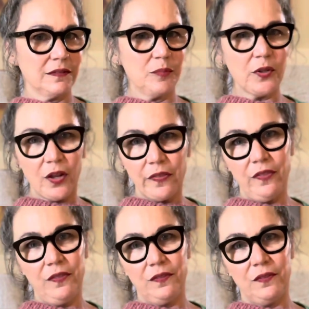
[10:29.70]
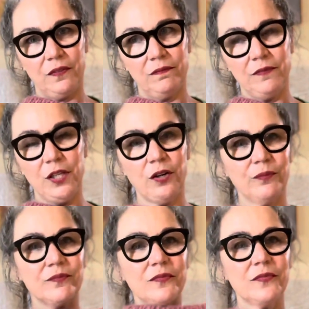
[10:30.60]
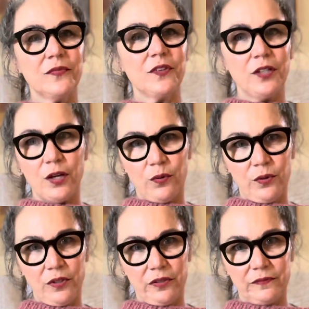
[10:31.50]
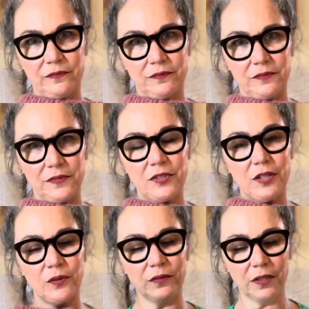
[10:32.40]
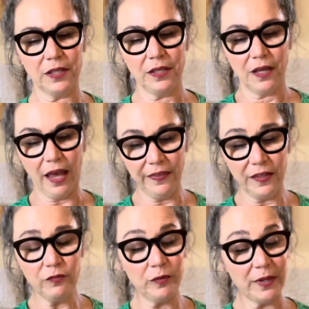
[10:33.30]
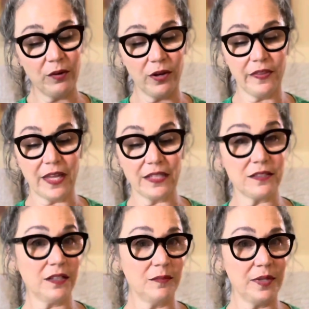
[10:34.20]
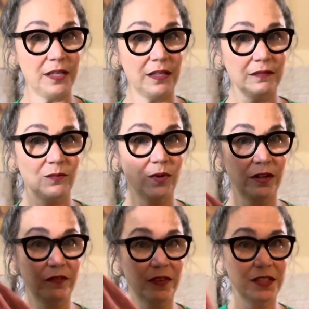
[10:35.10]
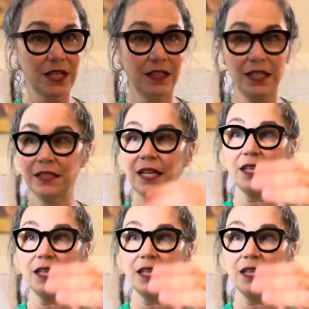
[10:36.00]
put on, you know, the yoke. So I think from now on, that's going to be one of the techniques I